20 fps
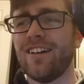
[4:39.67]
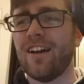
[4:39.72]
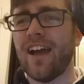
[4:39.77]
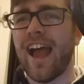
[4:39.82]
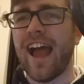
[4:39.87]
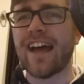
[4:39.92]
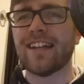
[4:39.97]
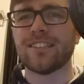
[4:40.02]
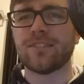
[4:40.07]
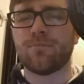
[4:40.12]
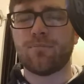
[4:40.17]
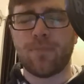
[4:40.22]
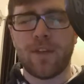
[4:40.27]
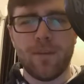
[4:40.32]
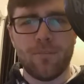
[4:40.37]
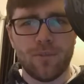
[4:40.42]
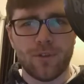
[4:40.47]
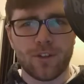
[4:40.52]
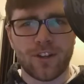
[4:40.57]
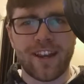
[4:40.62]
as
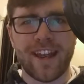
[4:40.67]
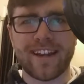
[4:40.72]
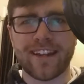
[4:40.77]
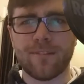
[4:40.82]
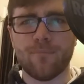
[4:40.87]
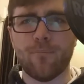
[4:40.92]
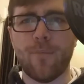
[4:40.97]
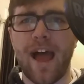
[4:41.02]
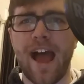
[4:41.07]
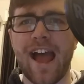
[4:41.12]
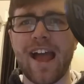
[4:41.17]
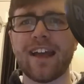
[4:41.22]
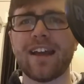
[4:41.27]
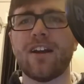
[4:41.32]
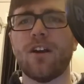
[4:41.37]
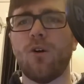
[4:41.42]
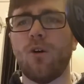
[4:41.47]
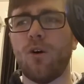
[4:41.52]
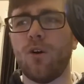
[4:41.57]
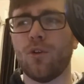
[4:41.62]
people are getting back,
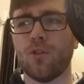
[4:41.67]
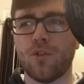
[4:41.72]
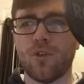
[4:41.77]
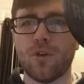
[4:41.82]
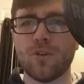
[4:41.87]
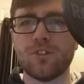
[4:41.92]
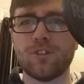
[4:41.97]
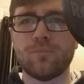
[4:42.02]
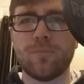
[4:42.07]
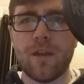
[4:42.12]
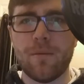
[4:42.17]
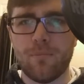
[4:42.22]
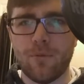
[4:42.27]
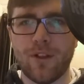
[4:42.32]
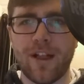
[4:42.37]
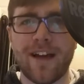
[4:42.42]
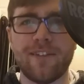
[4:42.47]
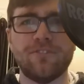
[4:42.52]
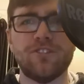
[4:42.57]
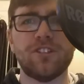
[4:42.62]
all those
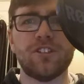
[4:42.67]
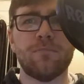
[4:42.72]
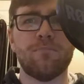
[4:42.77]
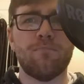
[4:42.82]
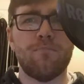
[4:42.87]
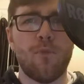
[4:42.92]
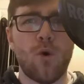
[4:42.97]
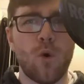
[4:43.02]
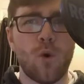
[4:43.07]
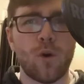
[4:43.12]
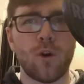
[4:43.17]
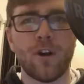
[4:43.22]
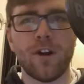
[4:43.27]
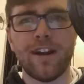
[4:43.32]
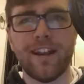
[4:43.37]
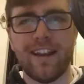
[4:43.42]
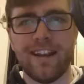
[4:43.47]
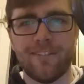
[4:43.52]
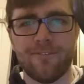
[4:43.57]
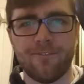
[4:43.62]
people have some more
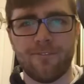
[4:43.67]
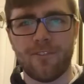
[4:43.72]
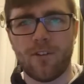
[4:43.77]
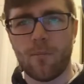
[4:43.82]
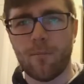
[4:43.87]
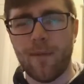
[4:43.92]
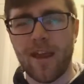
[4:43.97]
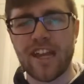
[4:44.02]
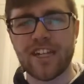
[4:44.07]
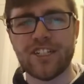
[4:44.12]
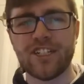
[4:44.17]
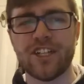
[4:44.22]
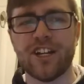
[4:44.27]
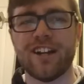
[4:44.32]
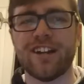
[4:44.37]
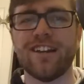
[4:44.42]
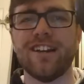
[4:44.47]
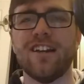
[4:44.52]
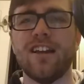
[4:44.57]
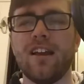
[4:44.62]

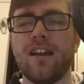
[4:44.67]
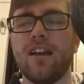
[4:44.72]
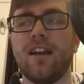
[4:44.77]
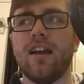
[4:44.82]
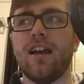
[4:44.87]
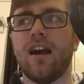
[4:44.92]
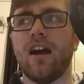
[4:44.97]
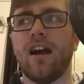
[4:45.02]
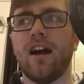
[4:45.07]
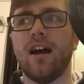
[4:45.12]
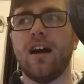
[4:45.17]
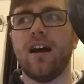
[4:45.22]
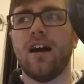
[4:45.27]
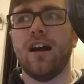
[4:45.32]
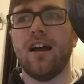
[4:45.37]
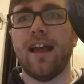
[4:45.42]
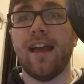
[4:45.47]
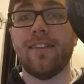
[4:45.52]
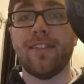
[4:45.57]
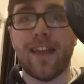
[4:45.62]
information,
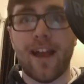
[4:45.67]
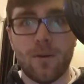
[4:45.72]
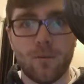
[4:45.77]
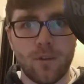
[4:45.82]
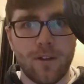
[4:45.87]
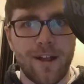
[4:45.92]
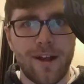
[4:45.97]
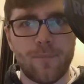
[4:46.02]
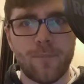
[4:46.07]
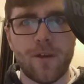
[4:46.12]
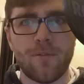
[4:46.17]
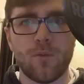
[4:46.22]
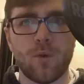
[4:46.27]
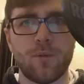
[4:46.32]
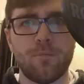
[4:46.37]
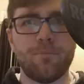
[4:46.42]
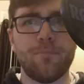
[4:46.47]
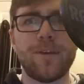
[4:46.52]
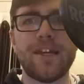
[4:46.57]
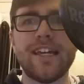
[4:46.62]
and that will help
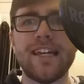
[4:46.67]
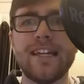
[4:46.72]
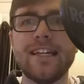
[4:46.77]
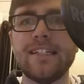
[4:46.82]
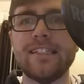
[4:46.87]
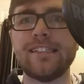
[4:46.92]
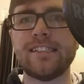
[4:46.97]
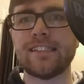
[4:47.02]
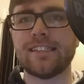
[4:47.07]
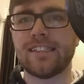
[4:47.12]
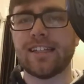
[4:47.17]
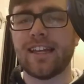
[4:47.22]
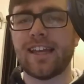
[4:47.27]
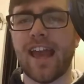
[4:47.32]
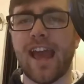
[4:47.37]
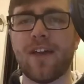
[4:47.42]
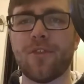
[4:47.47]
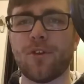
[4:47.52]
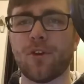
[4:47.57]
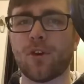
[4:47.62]
everyone piece
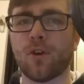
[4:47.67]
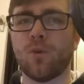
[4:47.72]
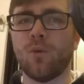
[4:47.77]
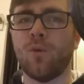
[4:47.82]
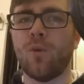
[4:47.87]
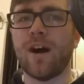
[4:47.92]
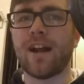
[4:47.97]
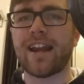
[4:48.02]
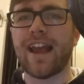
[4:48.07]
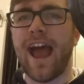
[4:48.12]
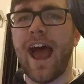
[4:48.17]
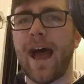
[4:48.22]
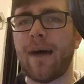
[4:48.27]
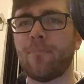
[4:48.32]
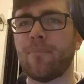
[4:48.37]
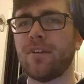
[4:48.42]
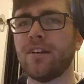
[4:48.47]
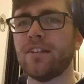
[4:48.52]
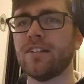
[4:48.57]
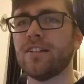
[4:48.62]
together what
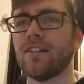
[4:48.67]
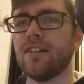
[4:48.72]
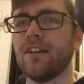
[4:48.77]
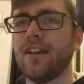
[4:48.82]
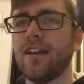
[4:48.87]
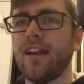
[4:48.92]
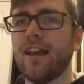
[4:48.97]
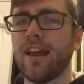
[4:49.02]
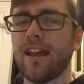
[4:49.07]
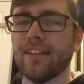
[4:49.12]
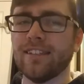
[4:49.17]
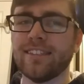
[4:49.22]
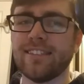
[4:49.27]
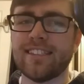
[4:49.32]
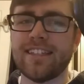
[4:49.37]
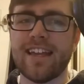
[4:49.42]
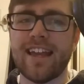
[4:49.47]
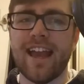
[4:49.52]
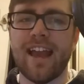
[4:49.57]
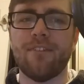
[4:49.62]
happened and
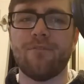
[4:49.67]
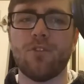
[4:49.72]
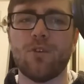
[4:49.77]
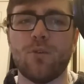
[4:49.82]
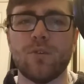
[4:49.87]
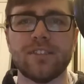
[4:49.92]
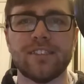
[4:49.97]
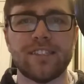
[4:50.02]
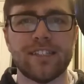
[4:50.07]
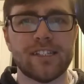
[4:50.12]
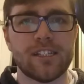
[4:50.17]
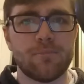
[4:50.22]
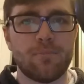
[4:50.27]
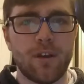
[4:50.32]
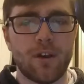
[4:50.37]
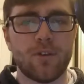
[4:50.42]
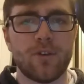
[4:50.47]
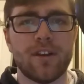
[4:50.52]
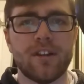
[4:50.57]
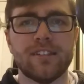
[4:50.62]
see everyone's
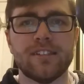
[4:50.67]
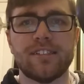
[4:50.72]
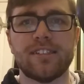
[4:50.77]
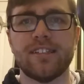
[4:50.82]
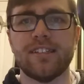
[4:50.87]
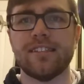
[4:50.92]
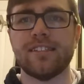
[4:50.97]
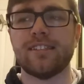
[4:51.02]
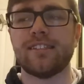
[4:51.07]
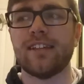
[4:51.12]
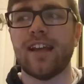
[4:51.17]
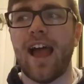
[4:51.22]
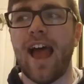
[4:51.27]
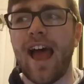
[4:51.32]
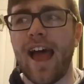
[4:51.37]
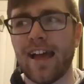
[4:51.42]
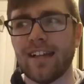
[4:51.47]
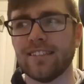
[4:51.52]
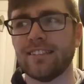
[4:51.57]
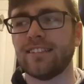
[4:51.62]
experiences
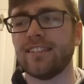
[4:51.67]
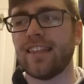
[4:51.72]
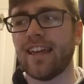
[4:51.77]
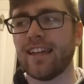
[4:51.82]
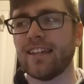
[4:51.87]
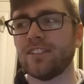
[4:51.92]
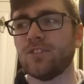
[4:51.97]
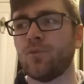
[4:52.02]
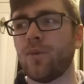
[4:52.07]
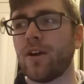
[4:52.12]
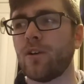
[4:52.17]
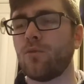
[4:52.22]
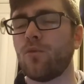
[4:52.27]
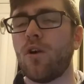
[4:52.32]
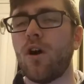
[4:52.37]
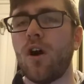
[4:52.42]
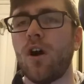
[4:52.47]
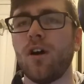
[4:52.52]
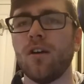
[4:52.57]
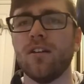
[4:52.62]
as things went
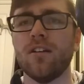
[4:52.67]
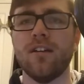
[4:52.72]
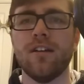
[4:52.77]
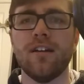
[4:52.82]
wrong.